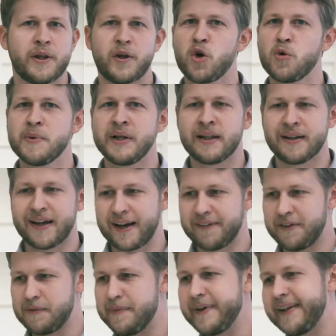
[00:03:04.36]
human
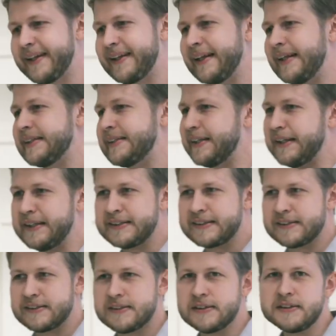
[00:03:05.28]
life immediately
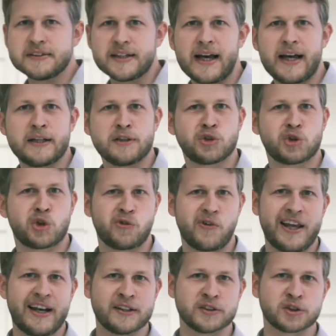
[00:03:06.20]
ceases and
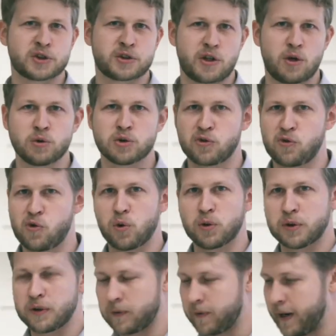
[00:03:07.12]
surveillance drones fall
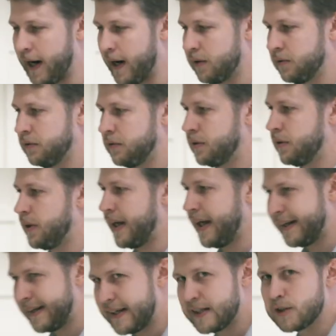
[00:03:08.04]
to the ground,
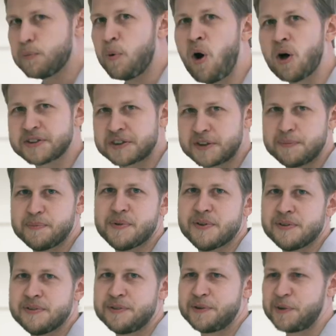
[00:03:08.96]
it is
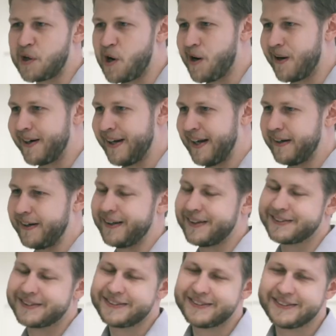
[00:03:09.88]
possible to guard
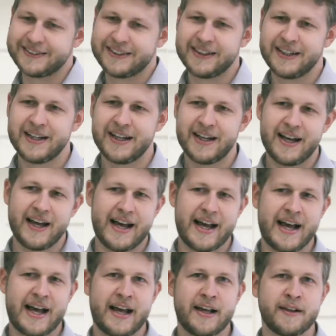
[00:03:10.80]
areas.
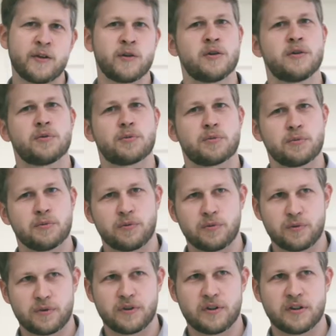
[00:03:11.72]
And
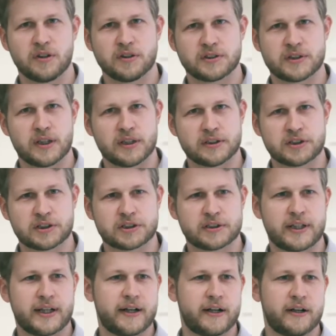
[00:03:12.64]
such,
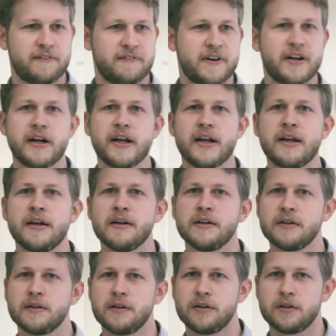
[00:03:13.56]
their very
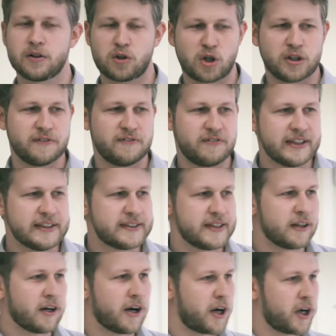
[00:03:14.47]

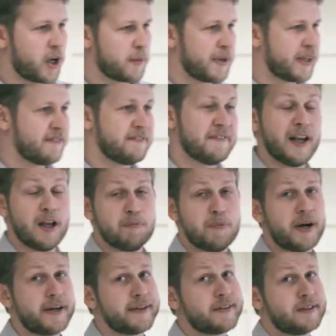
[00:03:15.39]
convincing argument fell
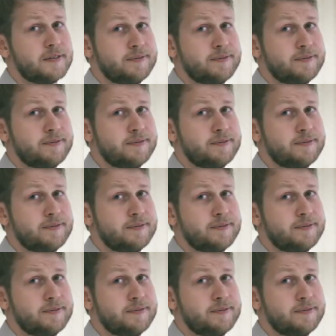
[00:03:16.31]
apart.